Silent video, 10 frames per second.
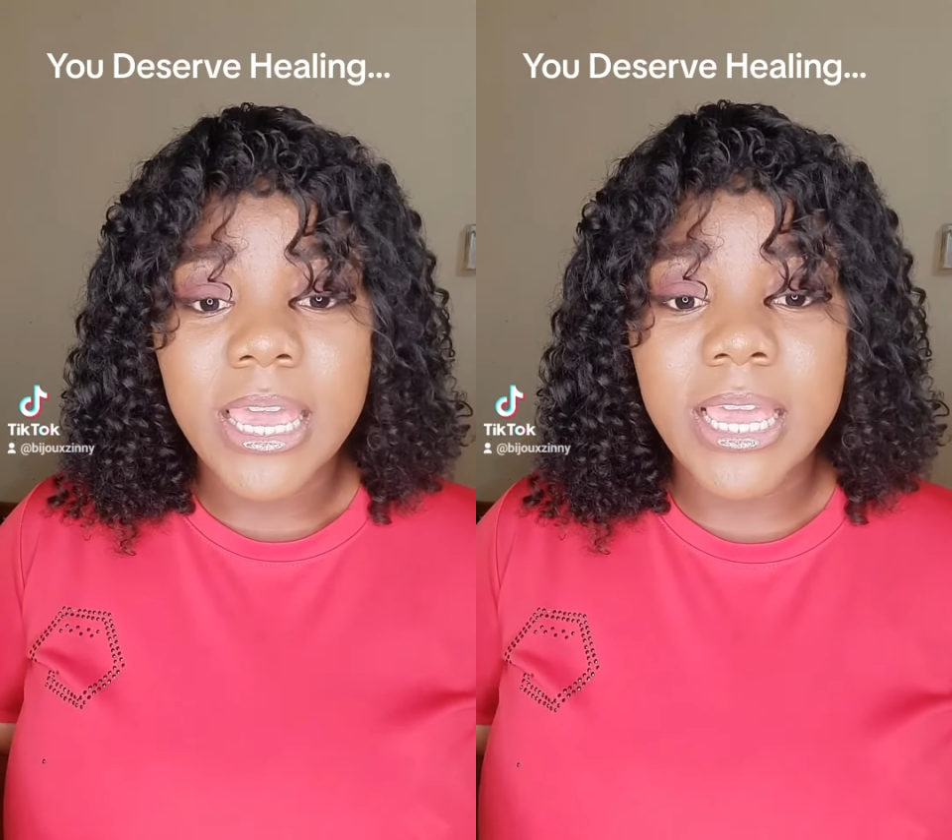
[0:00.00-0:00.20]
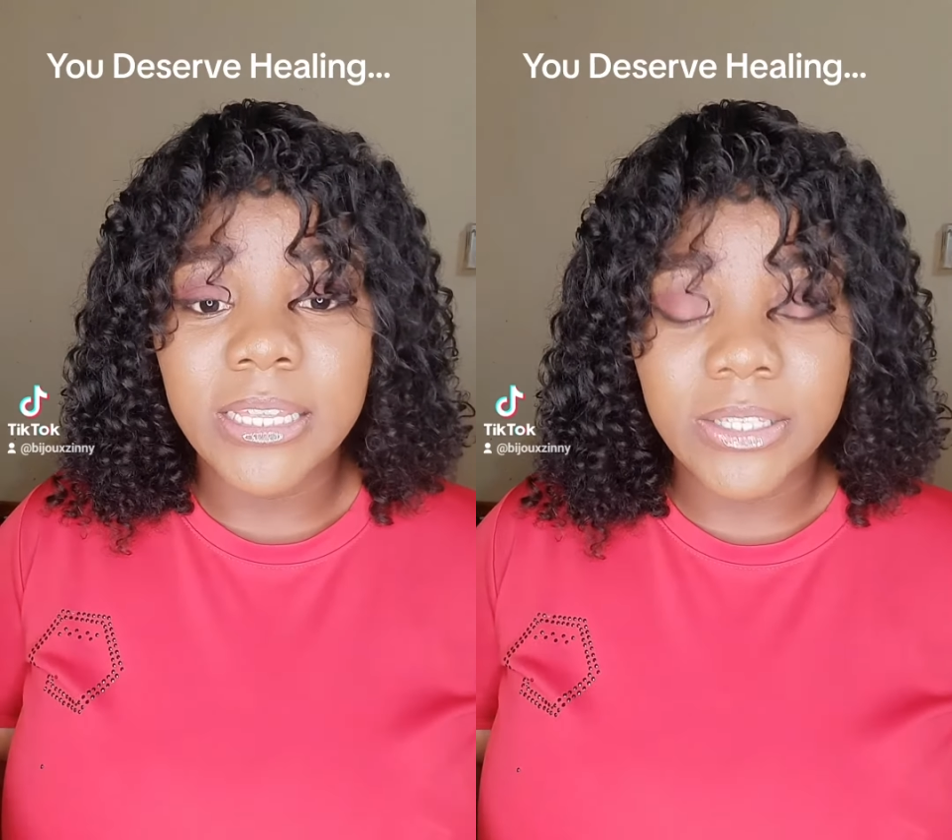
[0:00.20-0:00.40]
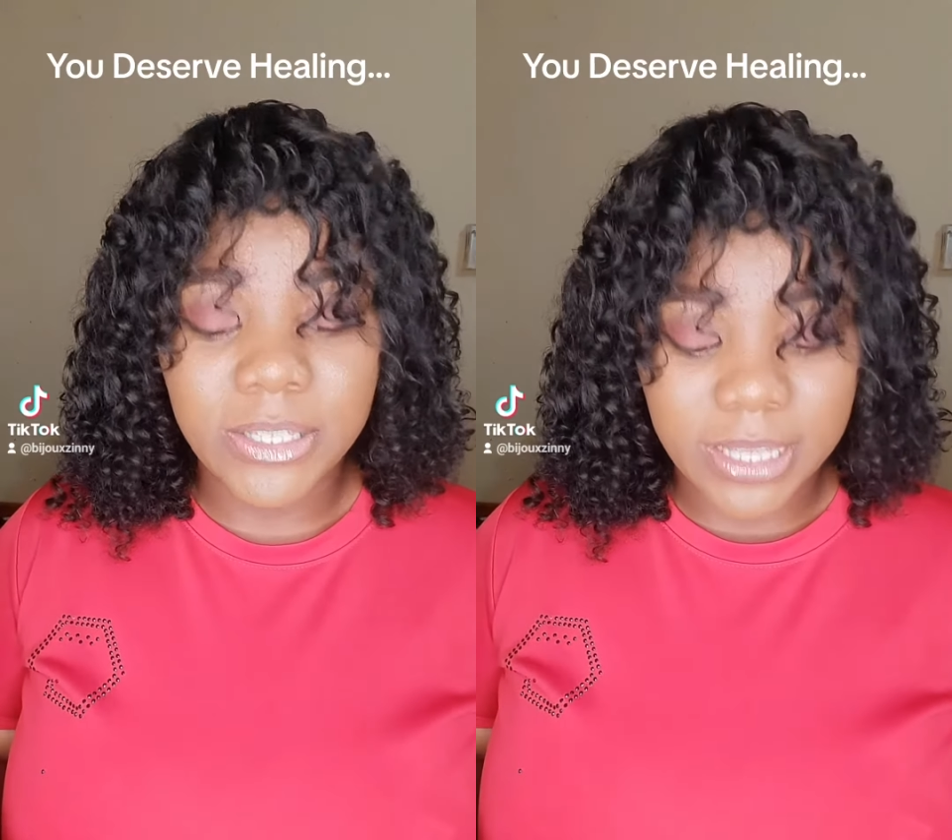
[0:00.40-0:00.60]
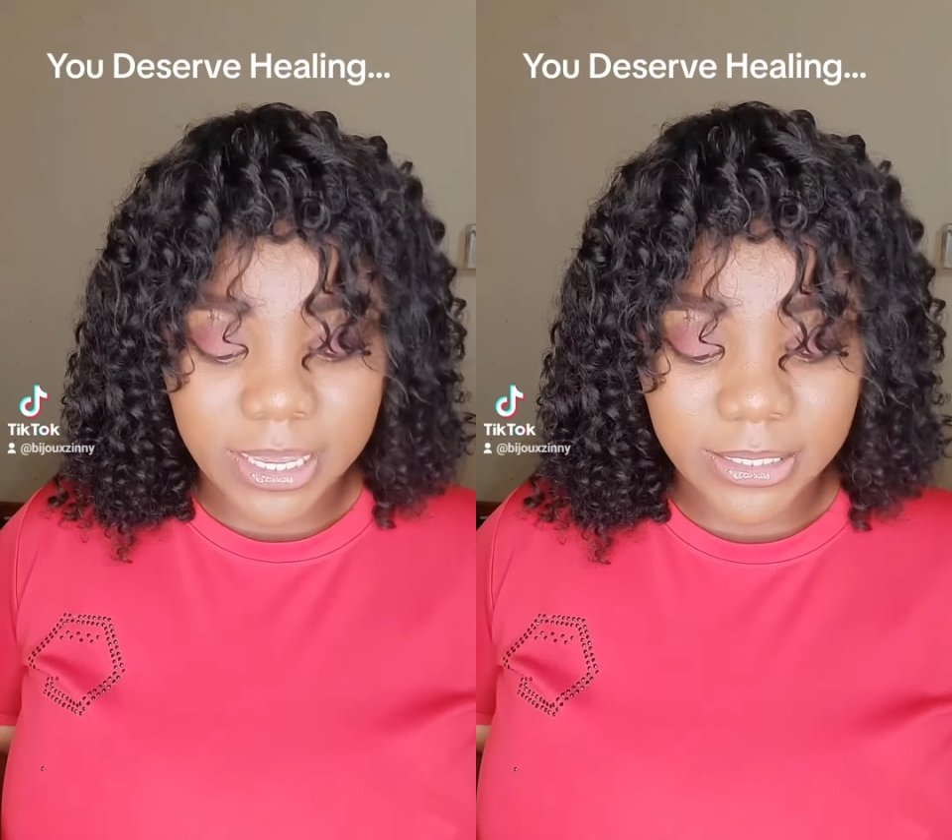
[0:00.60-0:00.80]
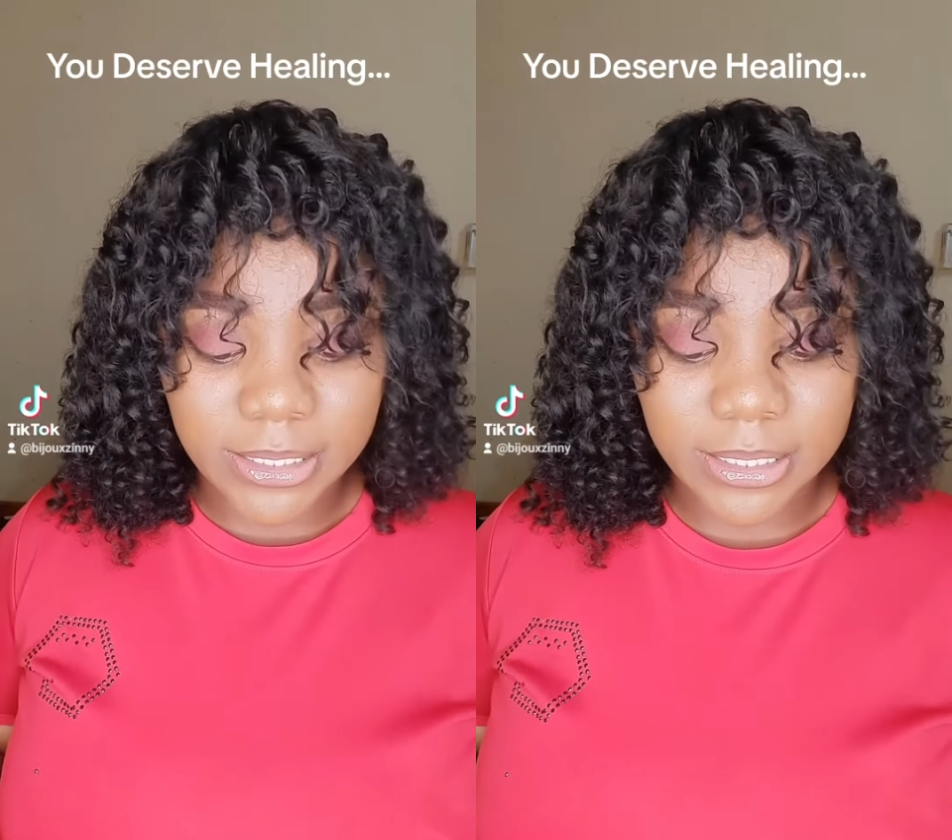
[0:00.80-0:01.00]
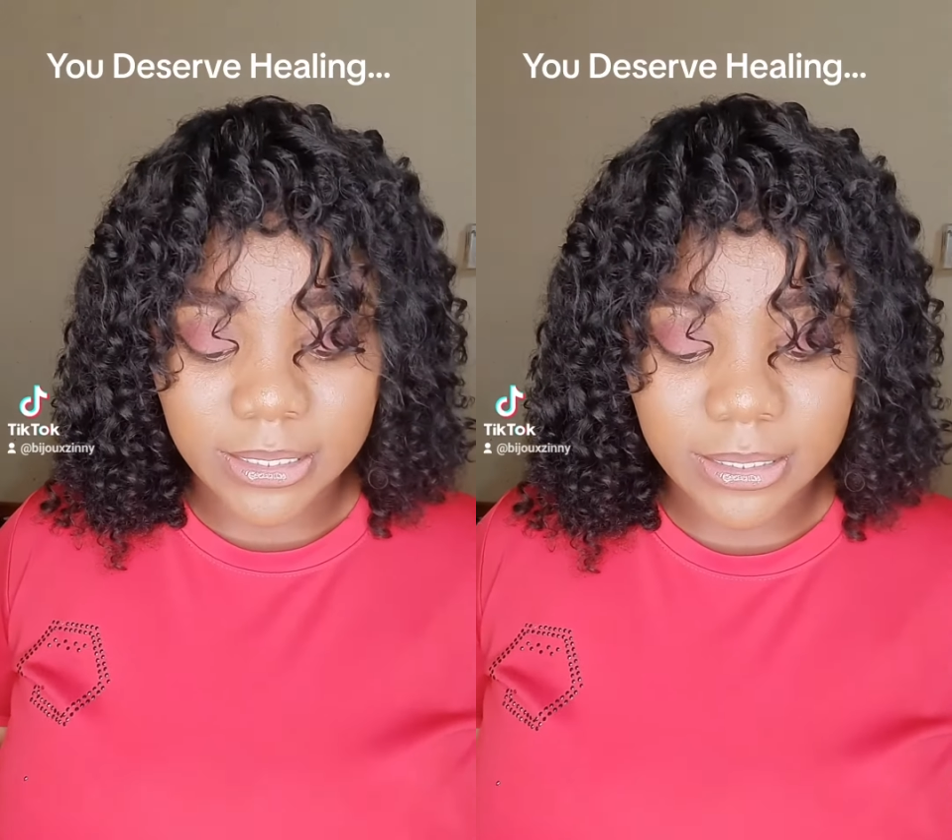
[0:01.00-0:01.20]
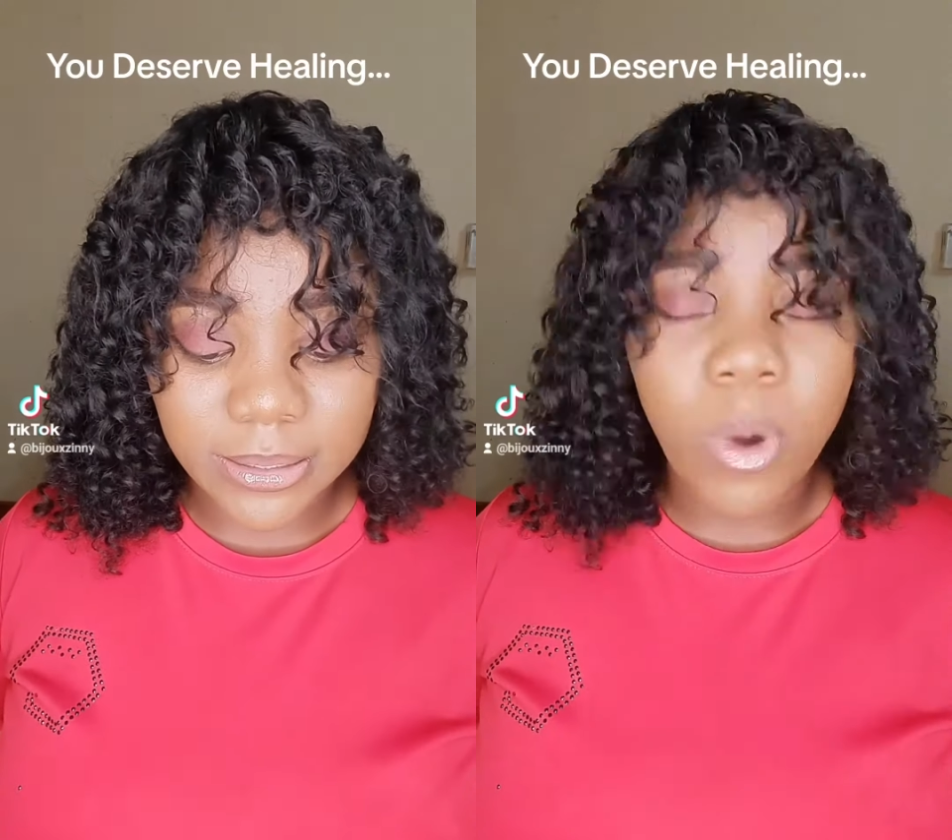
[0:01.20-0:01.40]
incidences.